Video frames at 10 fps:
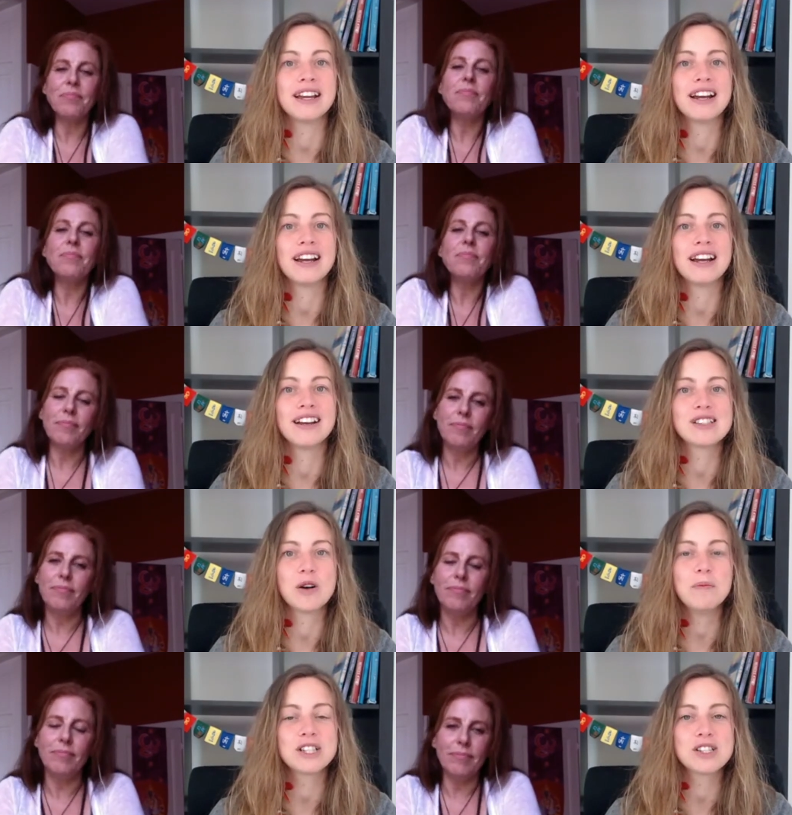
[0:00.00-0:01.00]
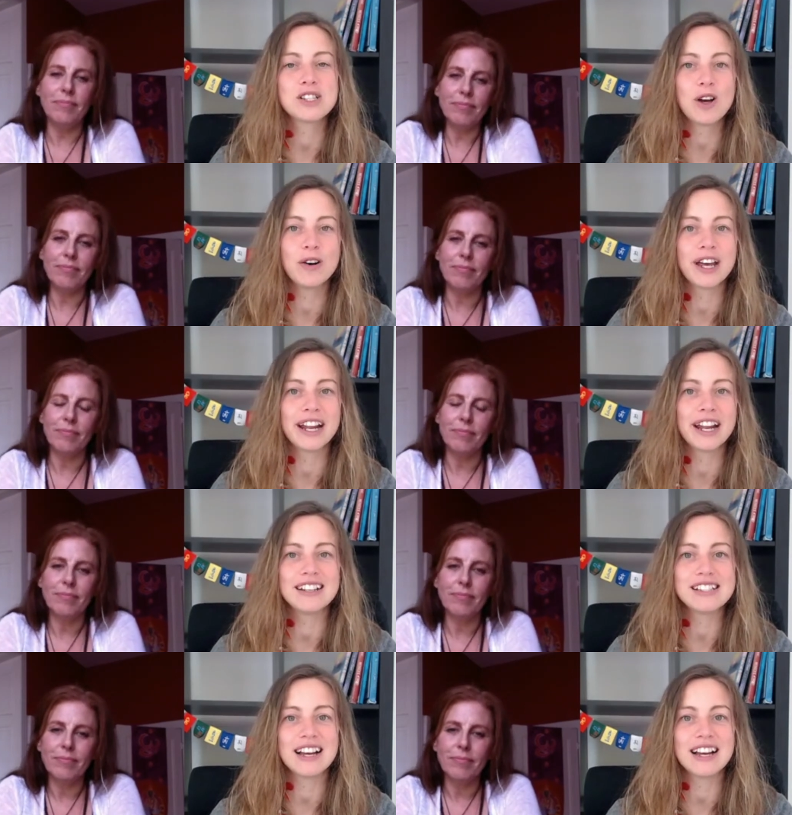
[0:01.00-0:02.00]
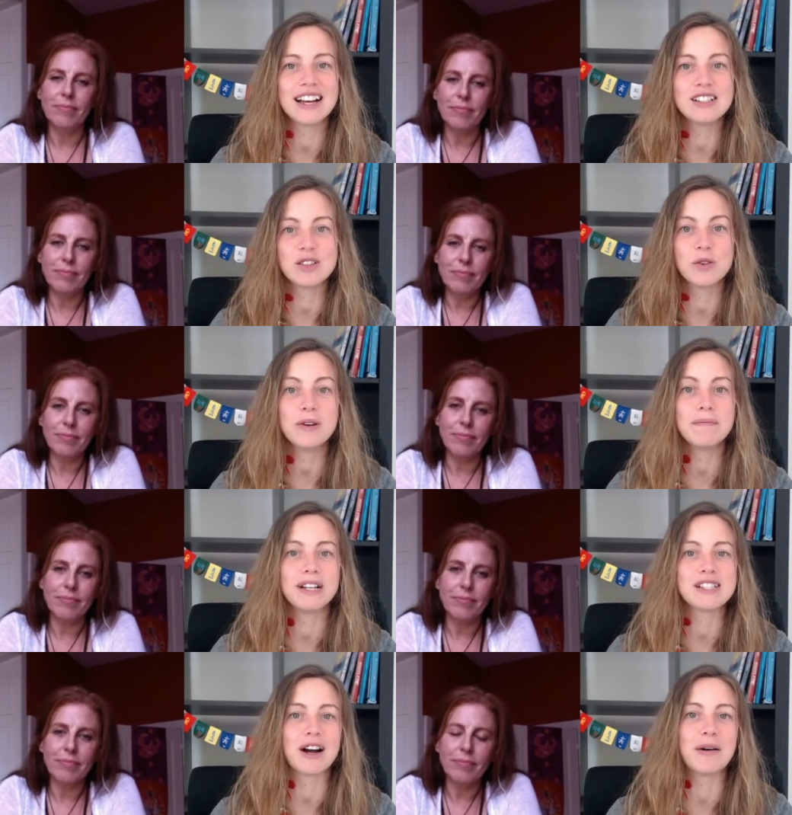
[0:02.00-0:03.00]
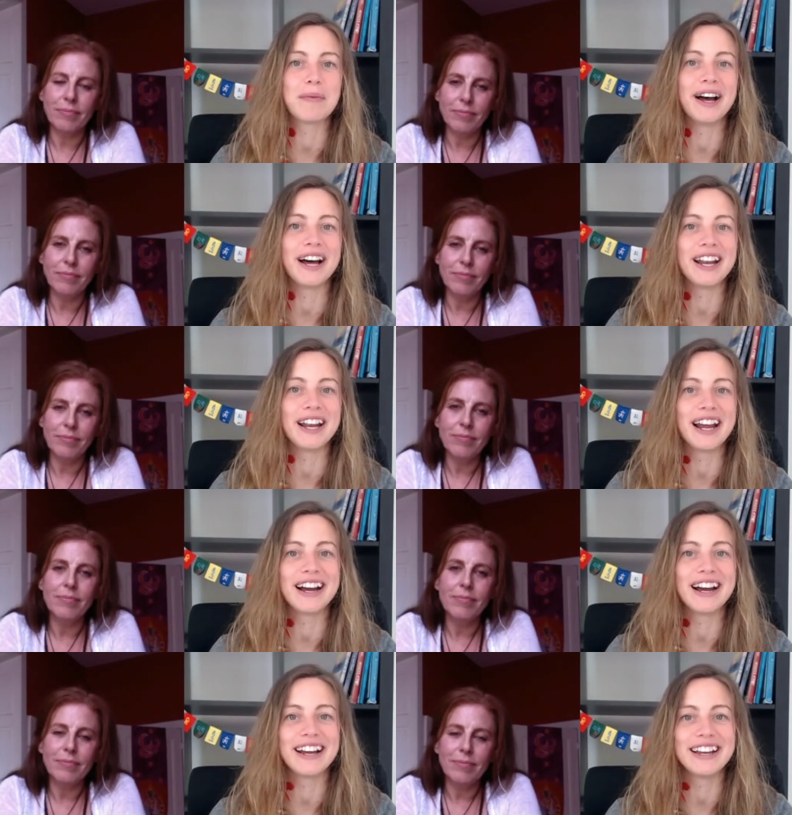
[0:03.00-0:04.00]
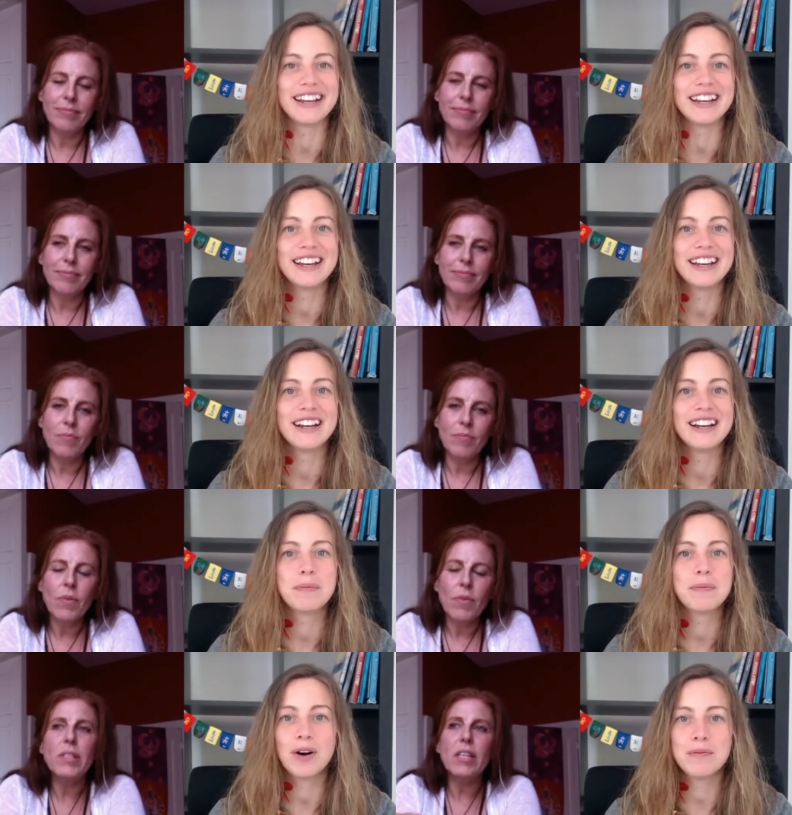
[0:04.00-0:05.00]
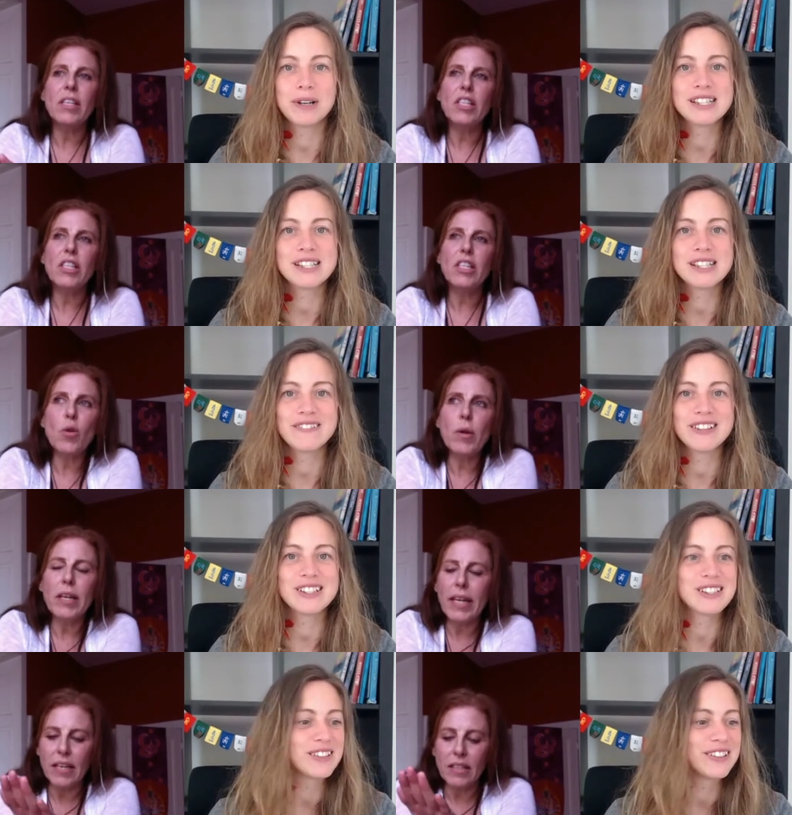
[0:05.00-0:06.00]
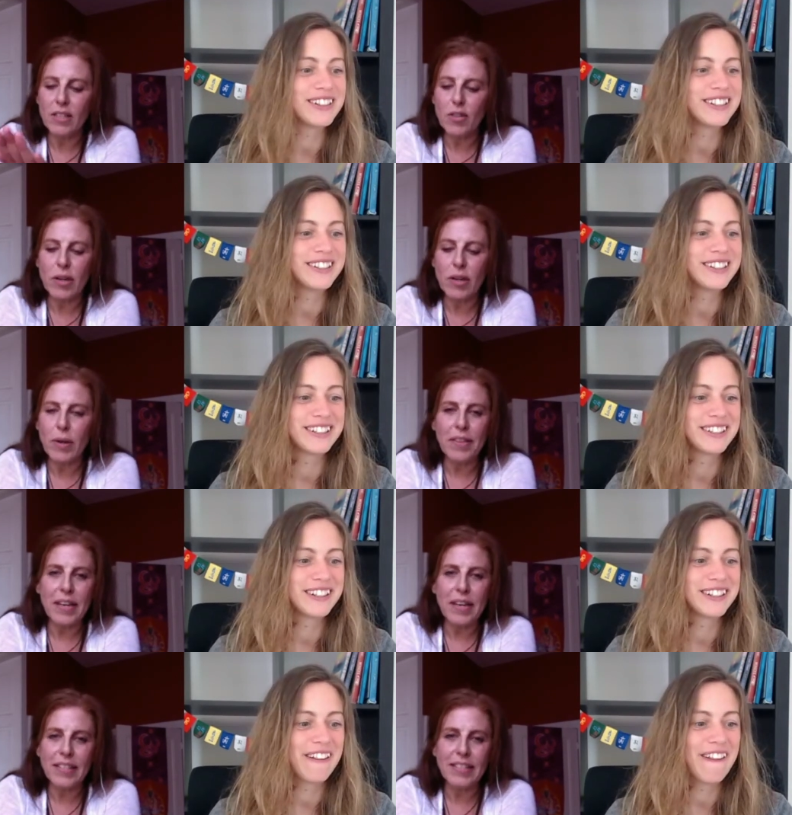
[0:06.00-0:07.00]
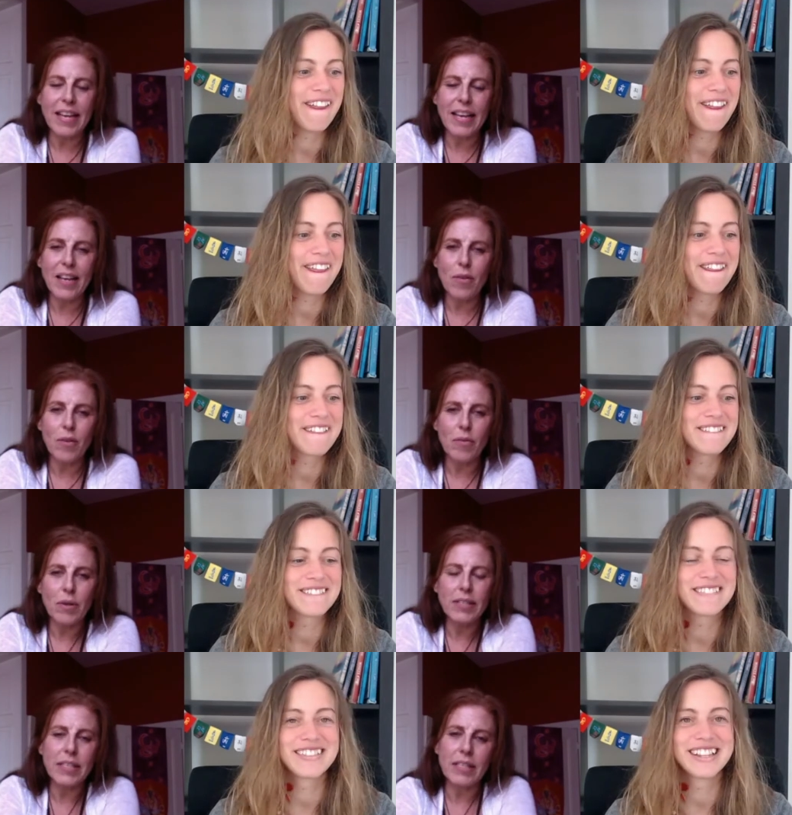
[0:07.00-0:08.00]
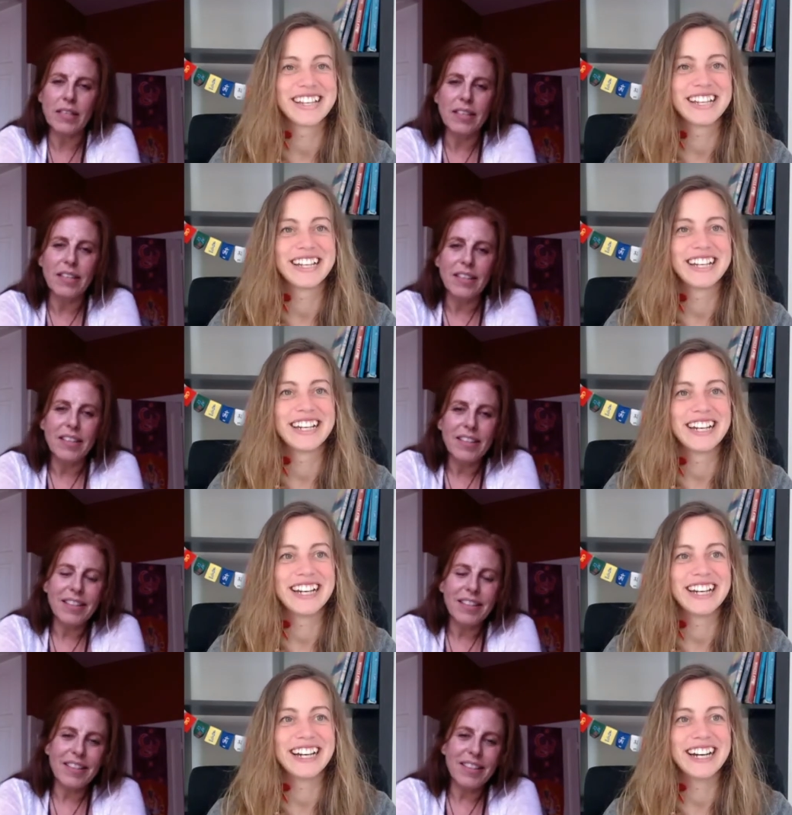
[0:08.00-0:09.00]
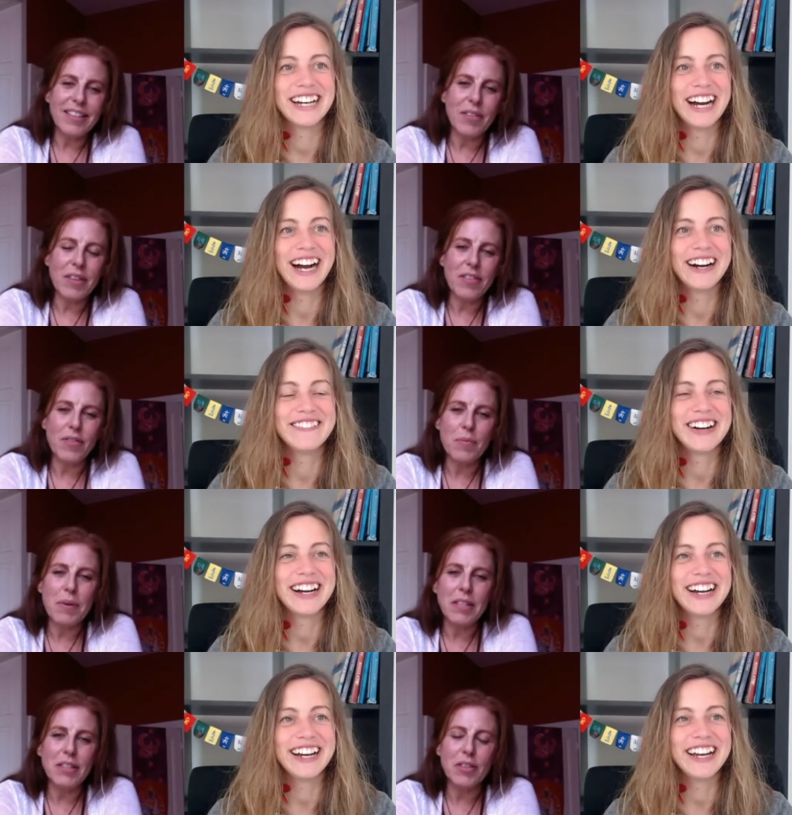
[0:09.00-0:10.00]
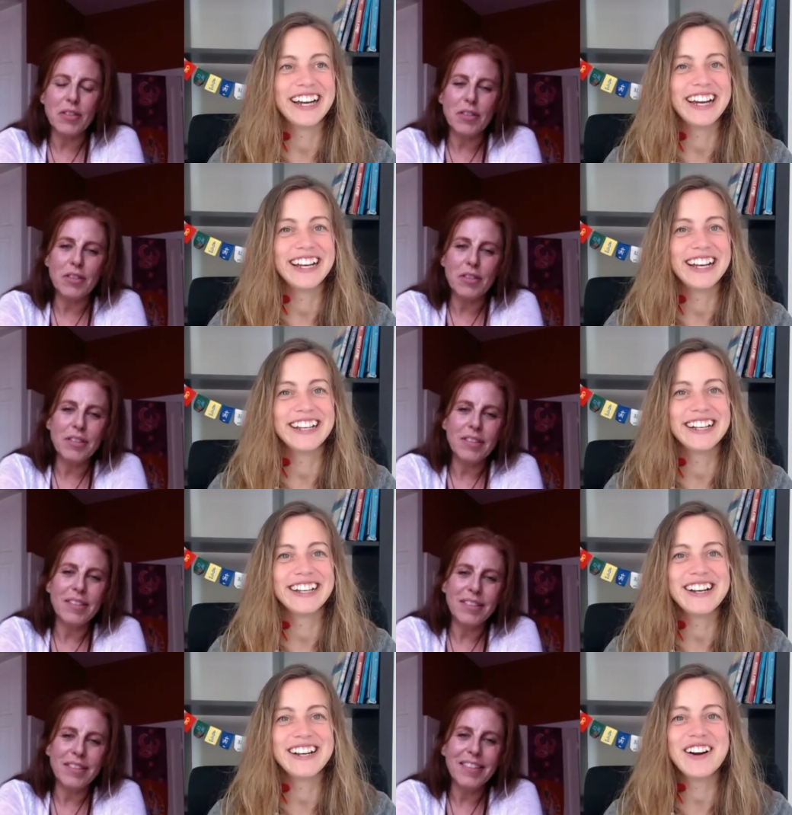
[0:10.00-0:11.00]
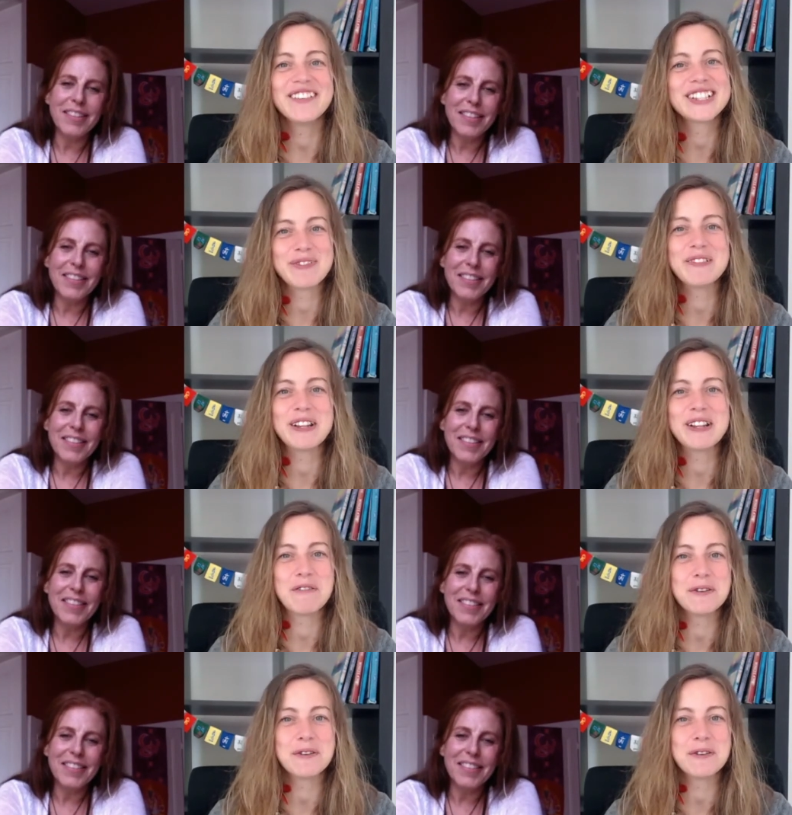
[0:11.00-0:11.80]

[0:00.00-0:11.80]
Speaker 1: me. And so much so that I decided to quit my job, and I... Was it, did you quit like
Speaker 2: straight away the next day, or was it like within
Speaker 1: a few uh, months or...? No, it was probably a